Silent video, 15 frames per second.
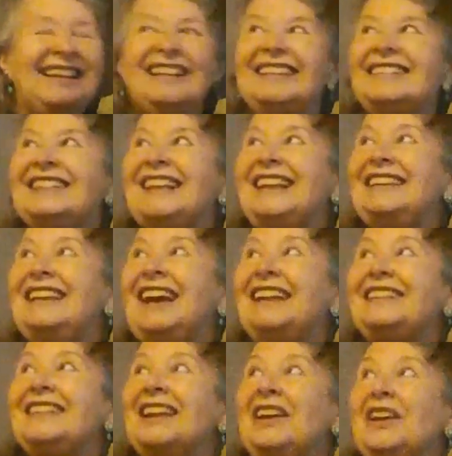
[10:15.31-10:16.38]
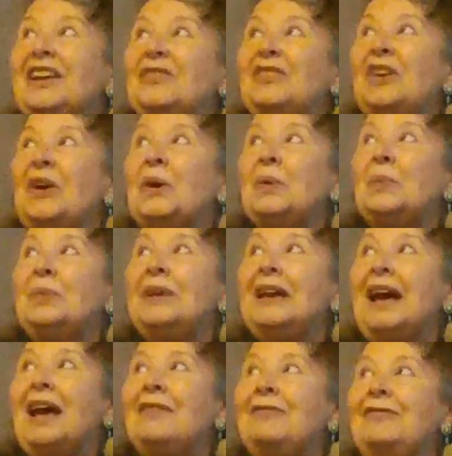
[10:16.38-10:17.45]
Isn't that nice? So we
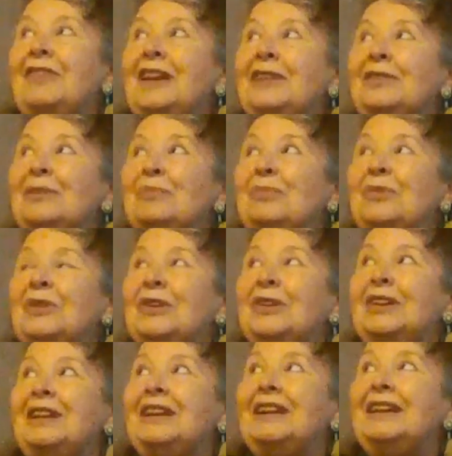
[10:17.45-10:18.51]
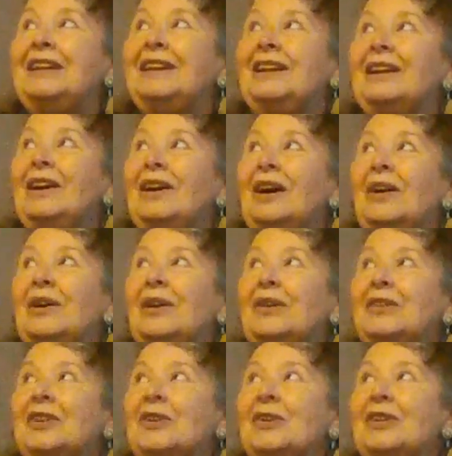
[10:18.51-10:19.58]
have faith and purity,
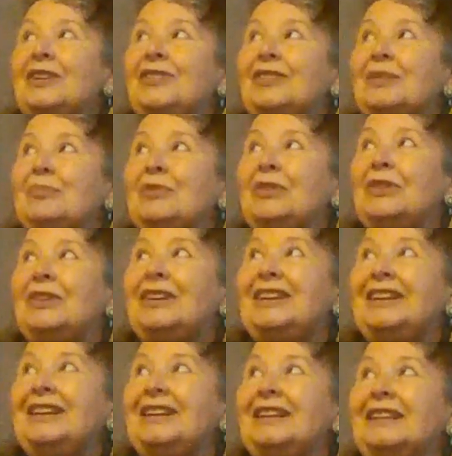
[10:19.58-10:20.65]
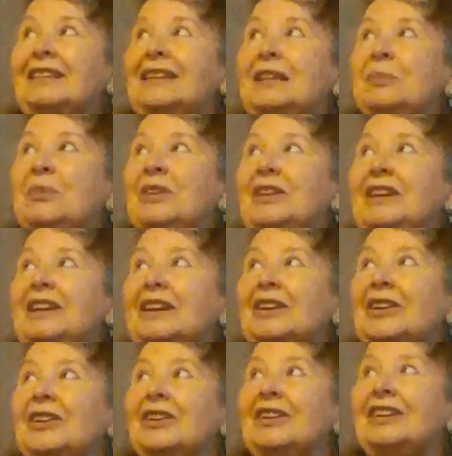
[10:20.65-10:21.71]
or courage and purity, liberty and
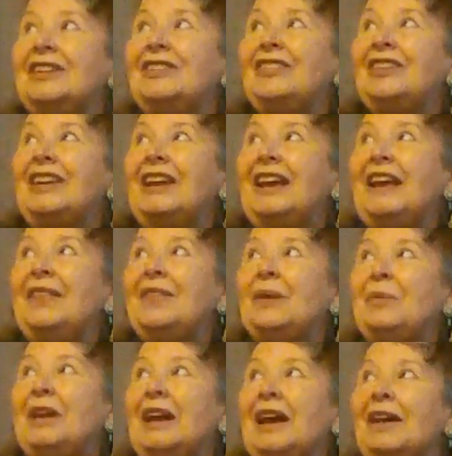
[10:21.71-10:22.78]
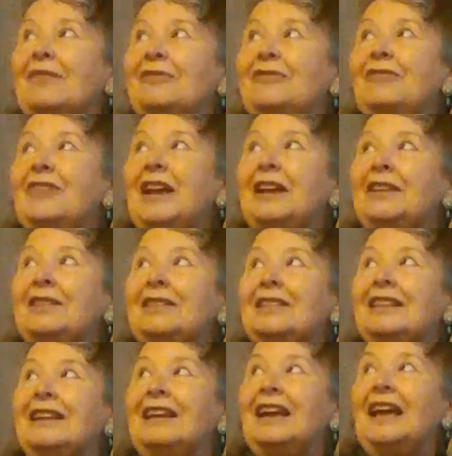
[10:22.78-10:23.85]
courage, and then we have faith,
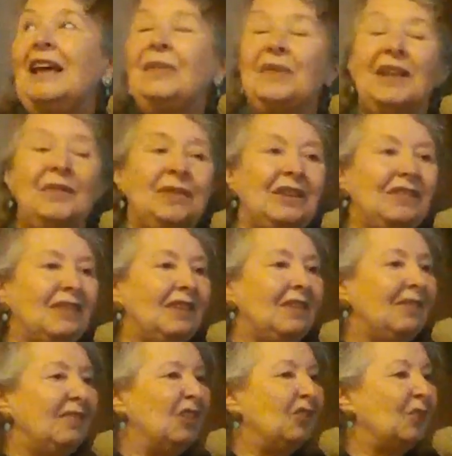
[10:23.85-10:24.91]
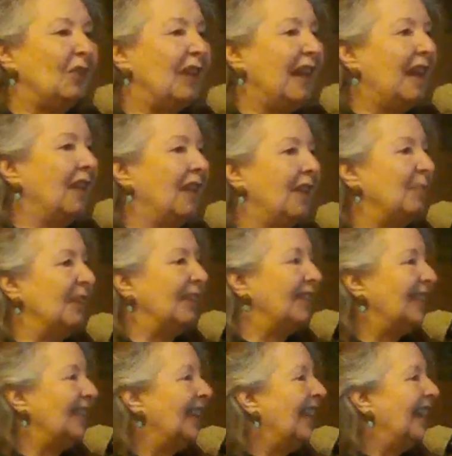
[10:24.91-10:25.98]
and then these individual
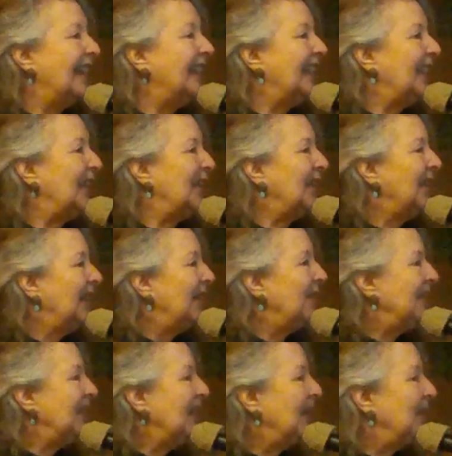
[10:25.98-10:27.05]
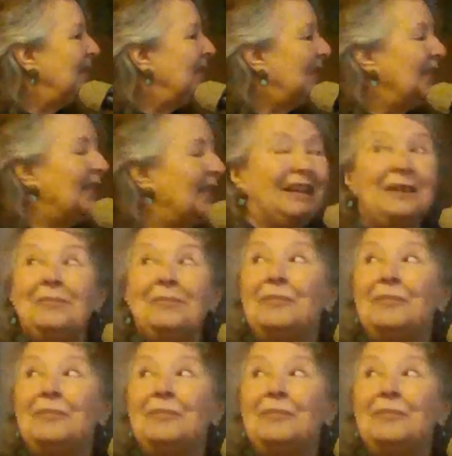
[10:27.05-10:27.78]
elements, again, purity.